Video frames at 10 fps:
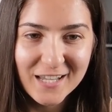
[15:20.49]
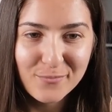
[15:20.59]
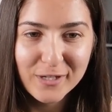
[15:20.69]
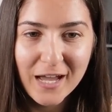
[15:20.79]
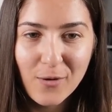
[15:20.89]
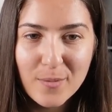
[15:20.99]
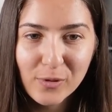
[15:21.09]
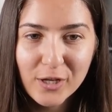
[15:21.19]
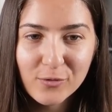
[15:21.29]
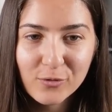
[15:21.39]
but now I
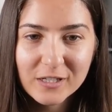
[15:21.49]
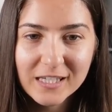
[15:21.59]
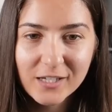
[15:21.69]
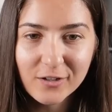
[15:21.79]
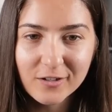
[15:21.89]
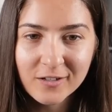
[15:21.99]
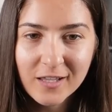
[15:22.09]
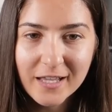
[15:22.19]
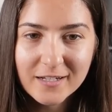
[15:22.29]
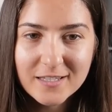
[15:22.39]
play a rook here,
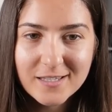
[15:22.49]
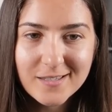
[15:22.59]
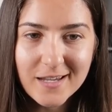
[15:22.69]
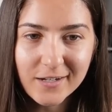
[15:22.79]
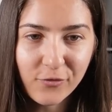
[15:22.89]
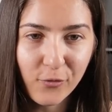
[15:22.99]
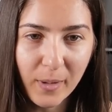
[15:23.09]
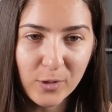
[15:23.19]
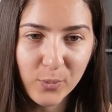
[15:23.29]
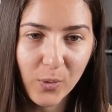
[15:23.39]
and this is the end for
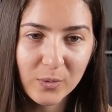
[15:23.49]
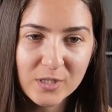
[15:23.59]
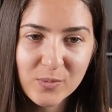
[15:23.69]
my opponent,